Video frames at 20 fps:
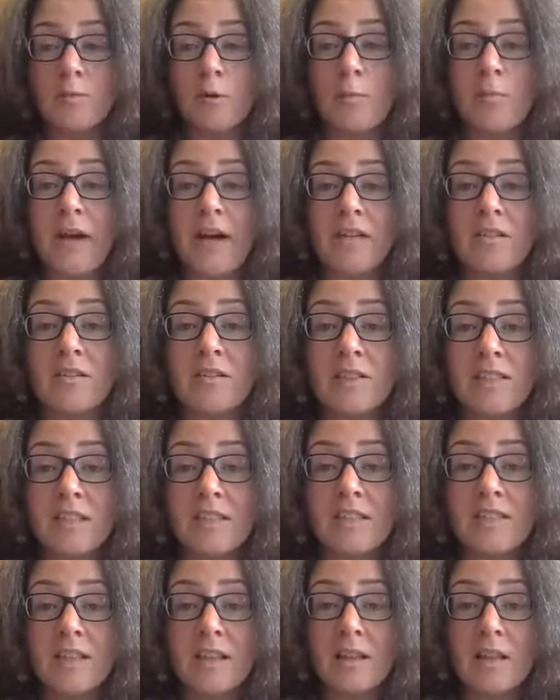What matters
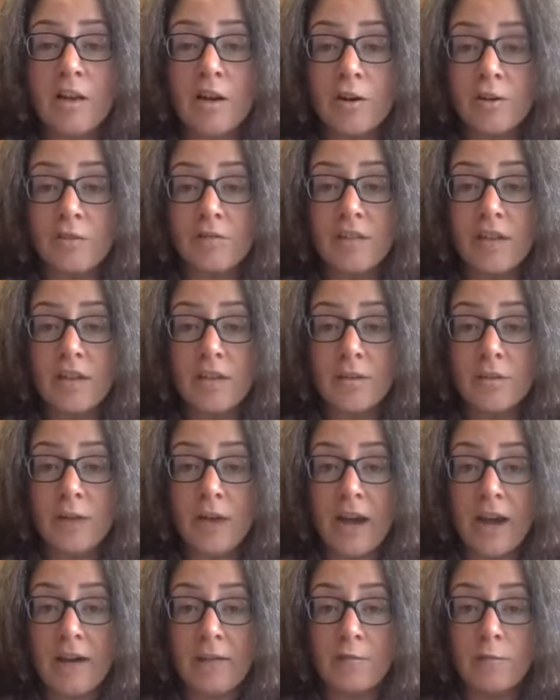is the love that you
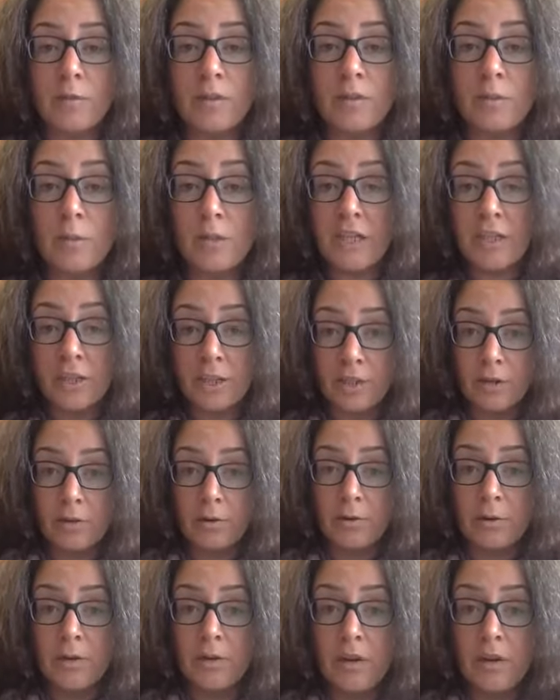have between you.